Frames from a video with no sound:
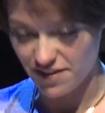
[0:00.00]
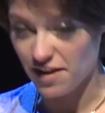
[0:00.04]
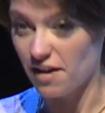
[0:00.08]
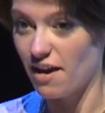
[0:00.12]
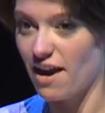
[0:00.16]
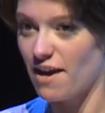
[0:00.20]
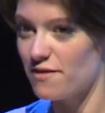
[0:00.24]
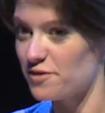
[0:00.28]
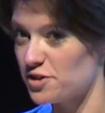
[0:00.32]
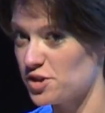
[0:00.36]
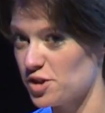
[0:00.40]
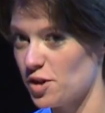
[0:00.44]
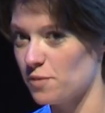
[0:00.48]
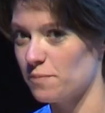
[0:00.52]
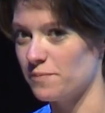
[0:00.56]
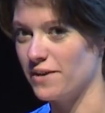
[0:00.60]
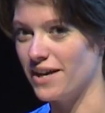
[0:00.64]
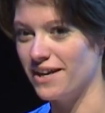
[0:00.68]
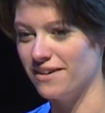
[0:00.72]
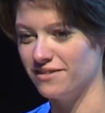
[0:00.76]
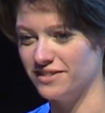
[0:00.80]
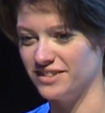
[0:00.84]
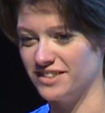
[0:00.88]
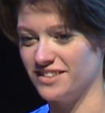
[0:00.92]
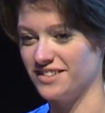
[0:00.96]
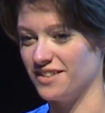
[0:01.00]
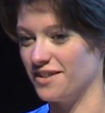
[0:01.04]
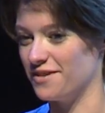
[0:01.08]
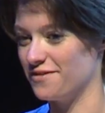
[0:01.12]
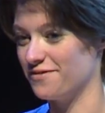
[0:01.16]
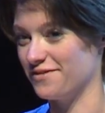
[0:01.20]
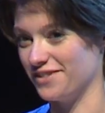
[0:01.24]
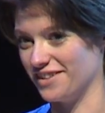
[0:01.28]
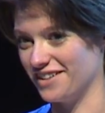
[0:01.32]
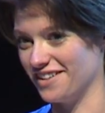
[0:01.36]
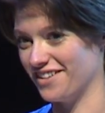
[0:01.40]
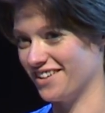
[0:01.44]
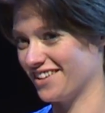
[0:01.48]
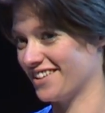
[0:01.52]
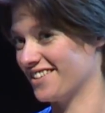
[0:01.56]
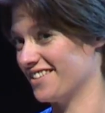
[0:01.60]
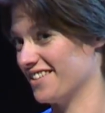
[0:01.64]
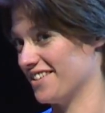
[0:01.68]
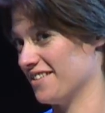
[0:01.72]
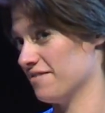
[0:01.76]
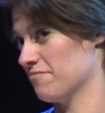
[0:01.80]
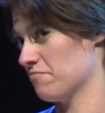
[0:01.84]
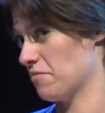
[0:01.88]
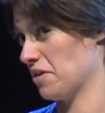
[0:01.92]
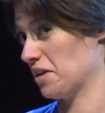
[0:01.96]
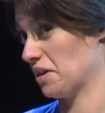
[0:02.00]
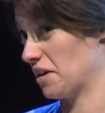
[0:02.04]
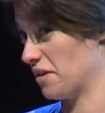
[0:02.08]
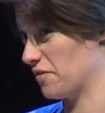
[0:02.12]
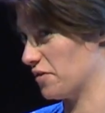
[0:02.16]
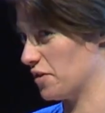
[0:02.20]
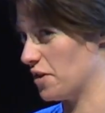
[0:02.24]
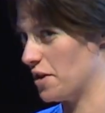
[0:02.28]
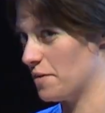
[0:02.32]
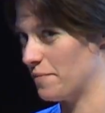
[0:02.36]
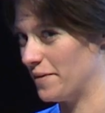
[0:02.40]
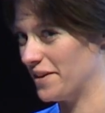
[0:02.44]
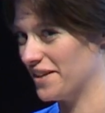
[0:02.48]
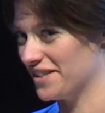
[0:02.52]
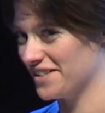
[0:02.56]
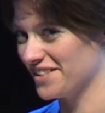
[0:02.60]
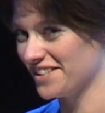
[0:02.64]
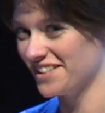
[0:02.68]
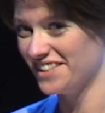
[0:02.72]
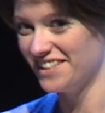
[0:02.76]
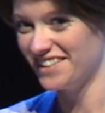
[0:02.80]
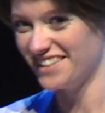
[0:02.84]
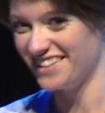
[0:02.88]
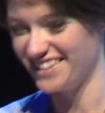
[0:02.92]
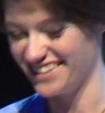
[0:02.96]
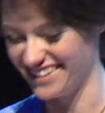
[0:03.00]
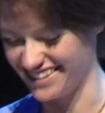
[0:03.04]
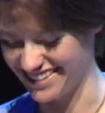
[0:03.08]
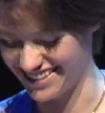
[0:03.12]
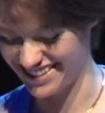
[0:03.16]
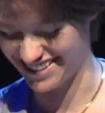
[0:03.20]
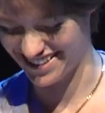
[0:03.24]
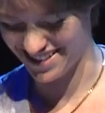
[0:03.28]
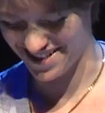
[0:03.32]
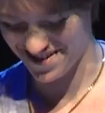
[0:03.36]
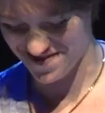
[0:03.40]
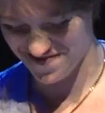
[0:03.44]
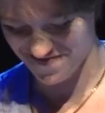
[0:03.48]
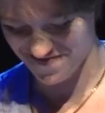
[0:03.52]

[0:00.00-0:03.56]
have a job now and stuff, you know, I can have an iPad. It's,